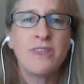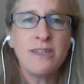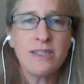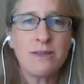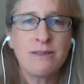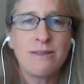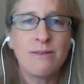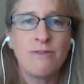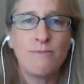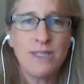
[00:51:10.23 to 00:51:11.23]
this
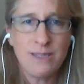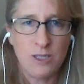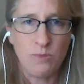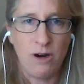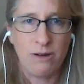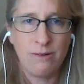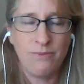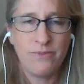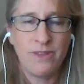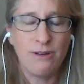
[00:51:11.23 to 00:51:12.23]
business
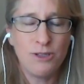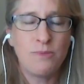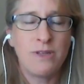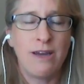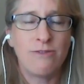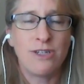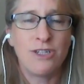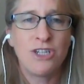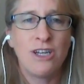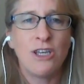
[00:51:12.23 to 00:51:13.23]
model, the ultimate
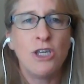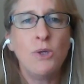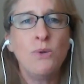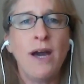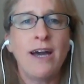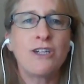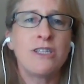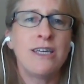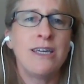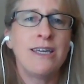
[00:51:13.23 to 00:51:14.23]
leverage, you
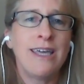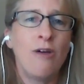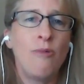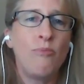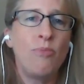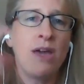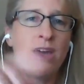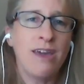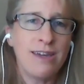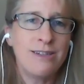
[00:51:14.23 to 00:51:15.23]
actually get
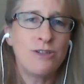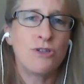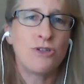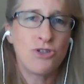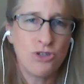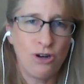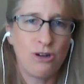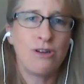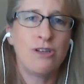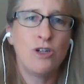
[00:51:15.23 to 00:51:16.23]
paid to
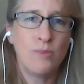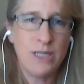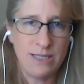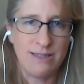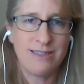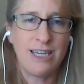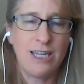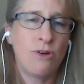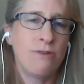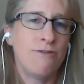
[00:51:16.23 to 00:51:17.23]
start your business,
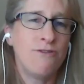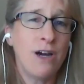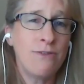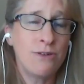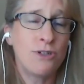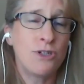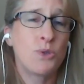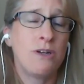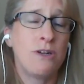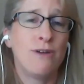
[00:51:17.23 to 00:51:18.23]
anywhere from five hundred to
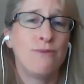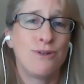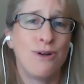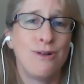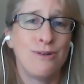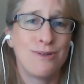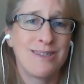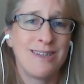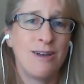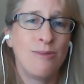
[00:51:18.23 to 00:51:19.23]
twenty five hundred
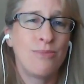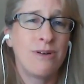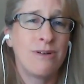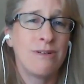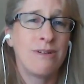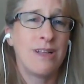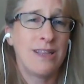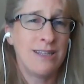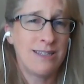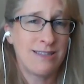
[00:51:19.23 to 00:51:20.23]
dollars per
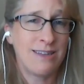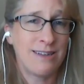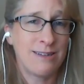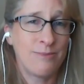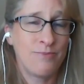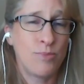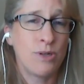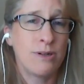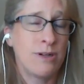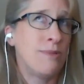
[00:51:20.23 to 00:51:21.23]
listing,
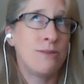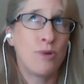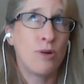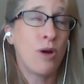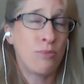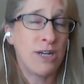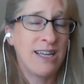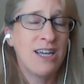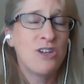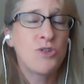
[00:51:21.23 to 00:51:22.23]
per I mean per property.
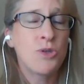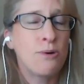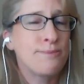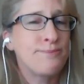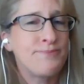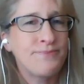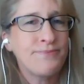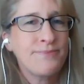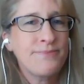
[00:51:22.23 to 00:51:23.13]
So hmm.